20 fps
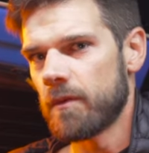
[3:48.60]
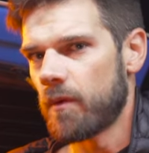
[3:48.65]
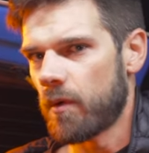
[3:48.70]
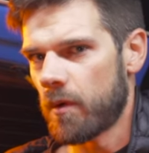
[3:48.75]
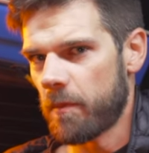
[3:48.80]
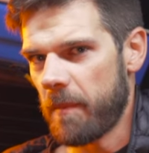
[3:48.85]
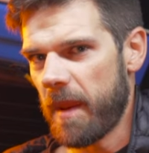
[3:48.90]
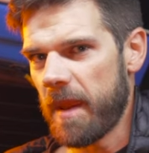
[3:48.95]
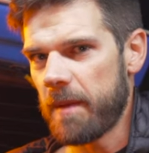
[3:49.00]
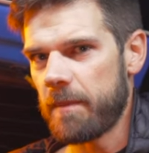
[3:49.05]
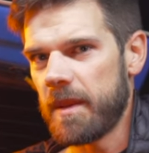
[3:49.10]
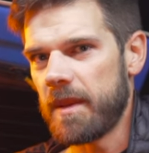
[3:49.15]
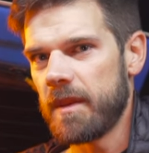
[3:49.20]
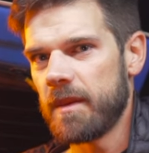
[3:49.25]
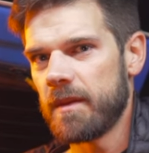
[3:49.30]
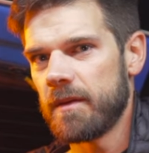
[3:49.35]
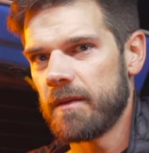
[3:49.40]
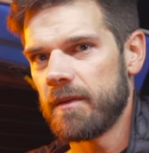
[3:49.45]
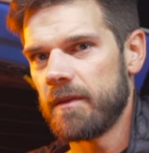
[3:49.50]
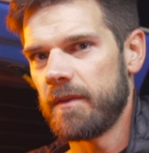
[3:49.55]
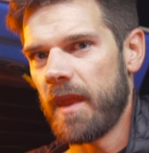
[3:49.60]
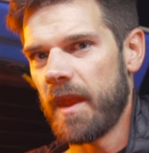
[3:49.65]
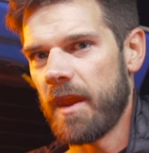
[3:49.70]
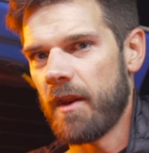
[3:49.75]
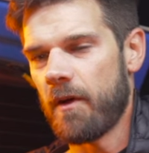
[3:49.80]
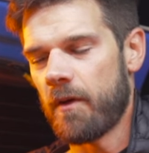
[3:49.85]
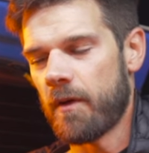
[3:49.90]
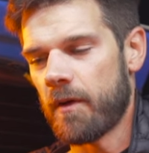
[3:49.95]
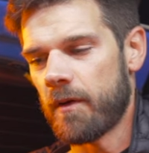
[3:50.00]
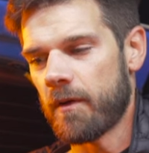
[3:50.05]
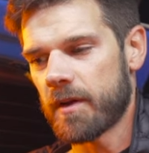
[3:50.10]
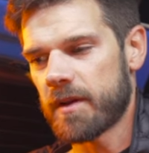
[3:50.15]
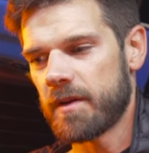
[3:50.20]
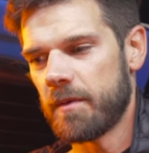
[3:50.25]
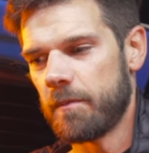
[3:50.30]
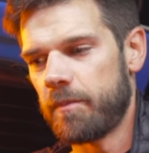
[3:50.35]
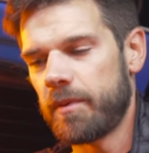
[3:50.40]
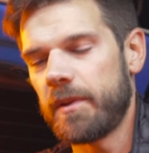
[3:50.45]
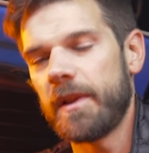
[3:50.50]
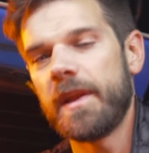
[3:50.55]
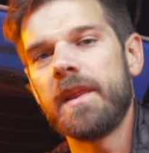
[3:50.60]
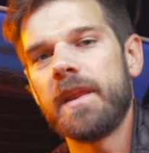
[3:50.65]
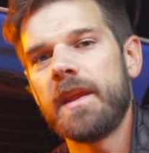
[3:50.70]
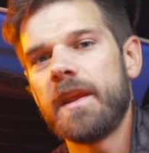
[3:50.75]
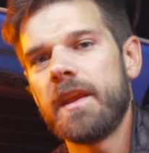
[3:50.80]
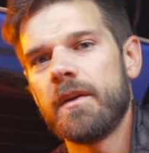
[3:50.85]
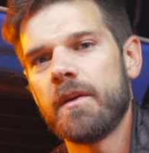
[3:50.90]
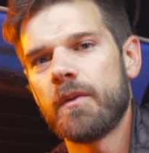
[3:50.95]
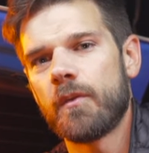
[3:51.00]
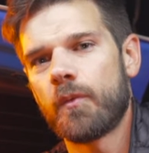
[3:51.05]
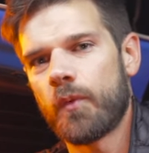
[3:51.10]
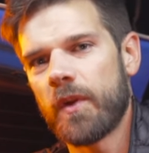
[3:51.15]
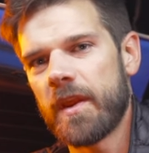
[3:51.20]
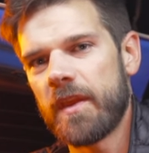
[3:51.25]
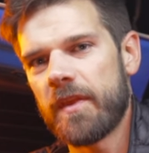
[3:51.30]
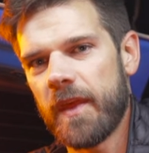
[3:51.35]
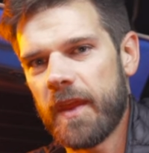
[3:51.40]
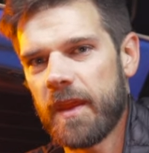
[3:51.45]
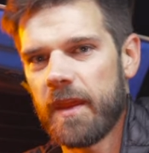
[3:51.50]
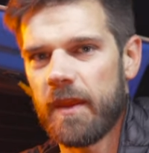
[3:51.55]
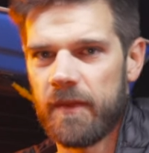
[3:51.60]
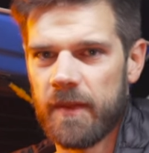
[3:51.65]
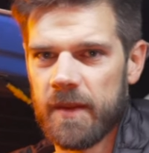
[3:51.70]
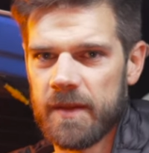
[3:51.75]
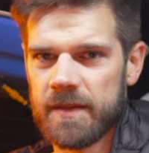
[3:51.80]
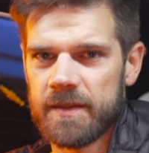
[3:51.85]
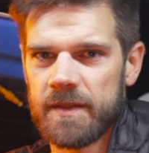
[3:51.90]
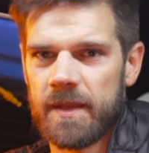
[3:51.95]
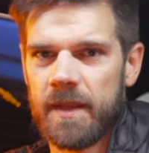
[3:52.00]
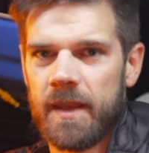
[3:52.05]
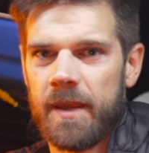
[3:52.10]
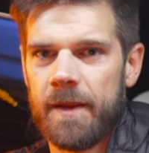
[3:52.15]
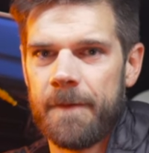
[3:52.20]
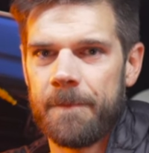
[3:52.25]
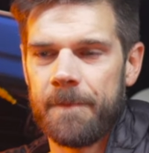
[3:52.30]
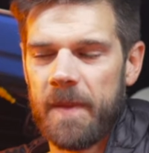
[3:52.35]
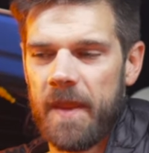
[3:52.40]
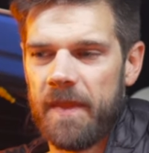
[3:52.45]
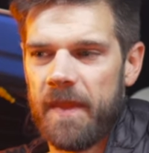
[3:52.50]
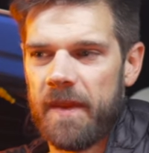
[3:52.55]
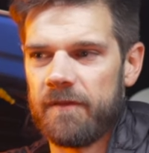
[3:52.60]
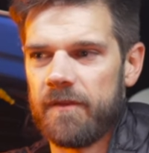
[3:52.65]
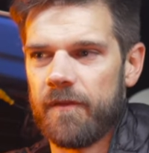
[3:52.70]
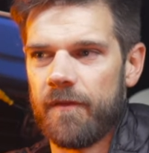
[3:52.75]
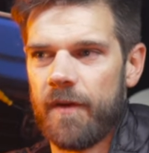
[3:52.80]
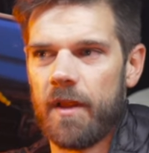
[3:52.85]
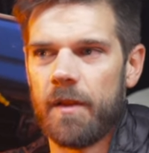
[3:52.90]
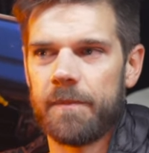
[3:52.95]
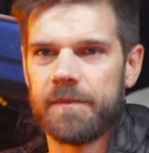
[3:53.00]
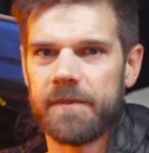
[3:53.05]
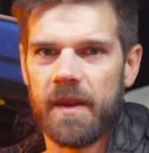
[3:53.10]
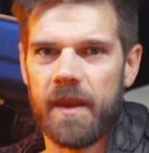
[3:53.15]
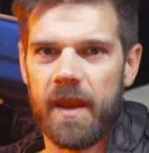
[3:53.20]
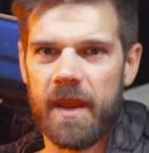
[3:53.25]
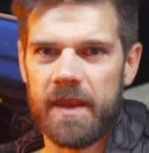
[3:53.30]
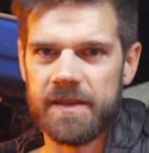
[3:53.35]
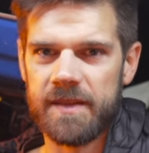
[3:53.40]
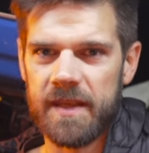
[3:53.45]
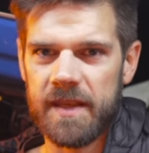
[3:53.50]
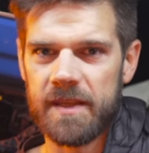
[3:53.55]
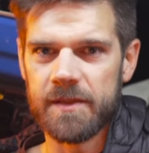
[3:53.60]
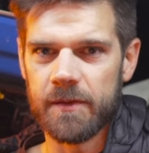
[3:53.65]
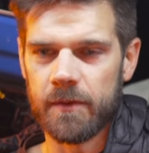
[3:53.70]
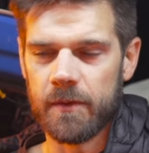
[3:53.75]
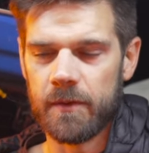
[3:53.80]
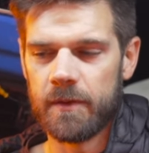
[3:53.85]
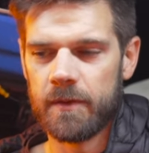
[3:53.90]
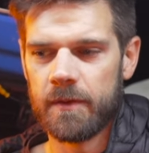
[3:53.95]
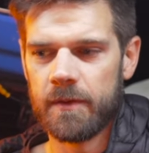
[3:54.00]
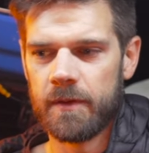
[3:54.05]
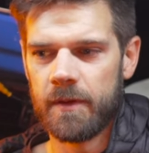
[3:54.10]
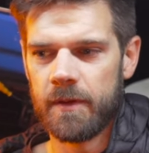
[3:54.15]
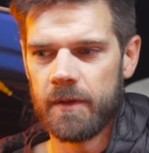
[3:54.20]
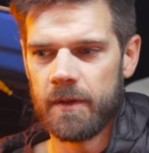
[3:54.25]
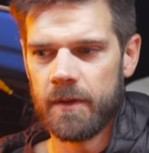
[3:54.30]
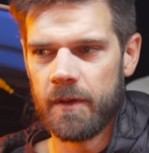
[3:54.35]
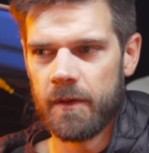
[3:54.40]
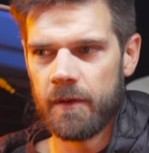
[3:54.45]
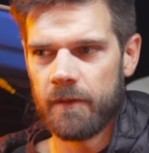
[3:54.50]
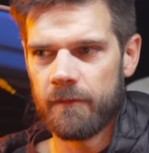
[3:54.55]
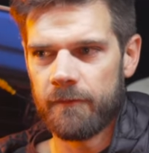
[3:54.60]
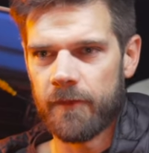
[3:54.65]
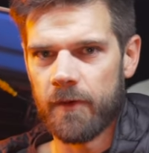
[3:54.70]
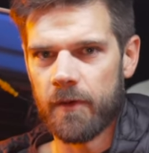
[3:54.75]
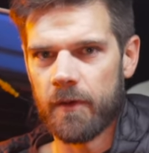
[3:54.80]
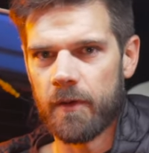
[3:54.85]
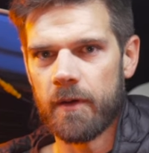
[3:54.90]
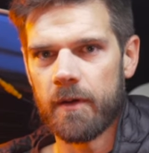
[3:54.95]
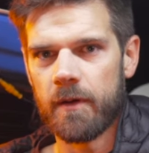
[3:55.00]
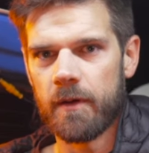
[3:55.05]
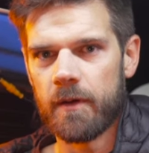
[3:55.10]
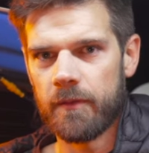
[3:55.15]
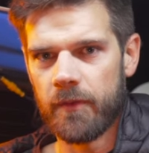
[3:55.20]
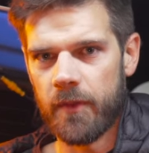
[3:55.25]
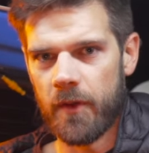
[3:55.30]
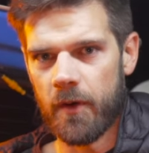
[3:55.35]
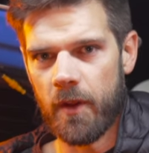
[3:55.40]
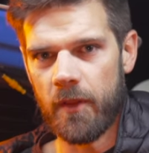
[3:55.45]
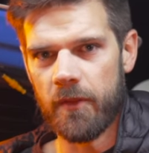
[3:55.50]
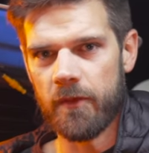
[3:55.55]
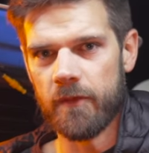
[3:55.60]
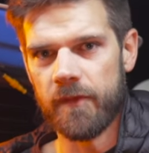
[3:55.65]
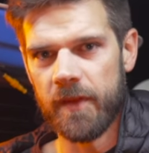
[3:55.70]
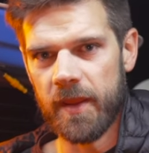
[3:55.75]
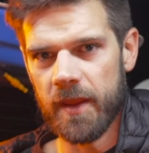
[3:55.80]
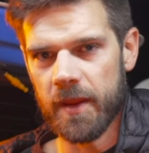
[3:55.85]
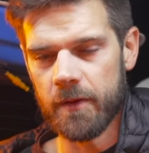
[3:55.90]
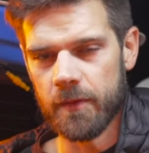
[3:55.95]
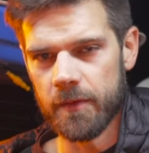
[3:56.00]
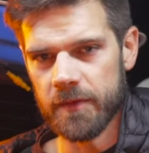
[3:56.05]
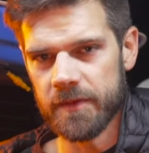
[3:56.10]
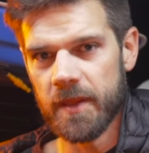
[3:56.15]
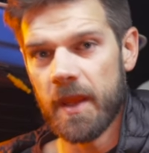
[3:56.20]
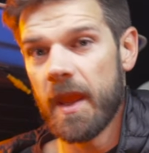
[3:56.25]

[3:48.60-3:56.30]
or maybe they are completely rethinking this and they've developed a diesel for their other vehicles.